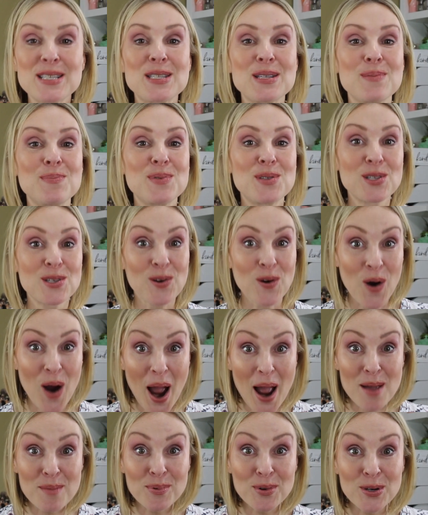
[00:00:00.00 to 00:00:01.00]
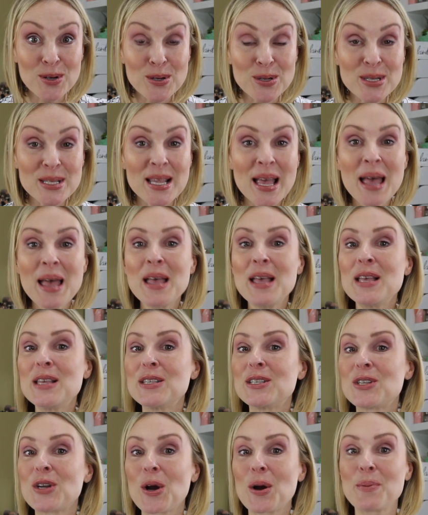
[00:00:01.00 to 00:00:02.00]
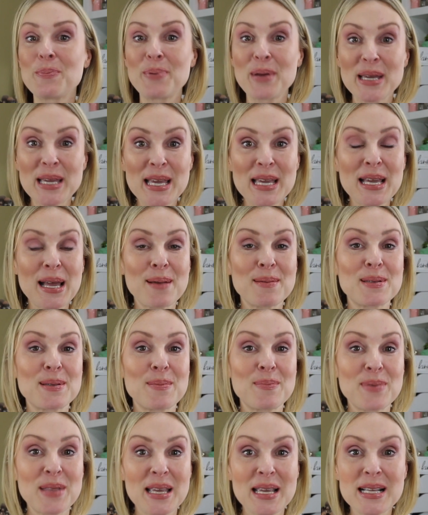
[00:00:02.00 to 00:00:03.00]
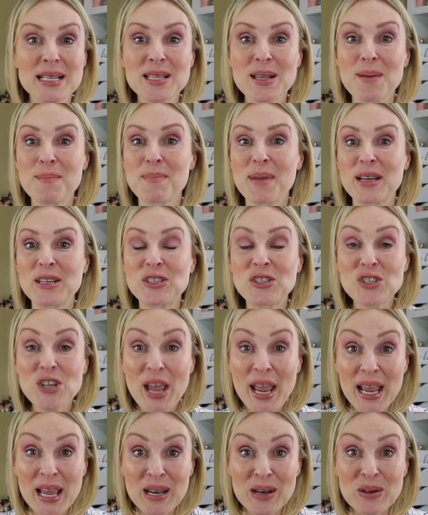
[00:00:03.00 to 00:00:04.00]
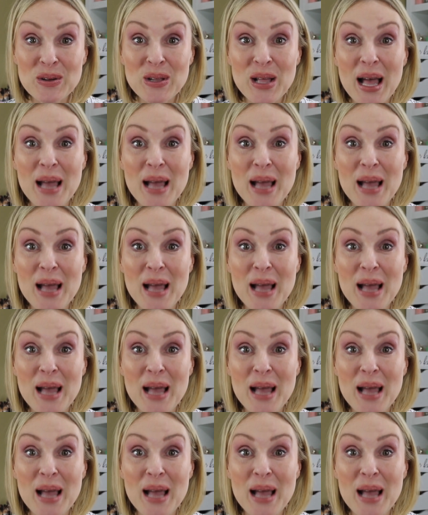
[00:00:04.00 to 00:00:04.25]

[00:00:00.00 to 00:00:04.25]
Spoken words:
subscribers start picking up some things on my channel.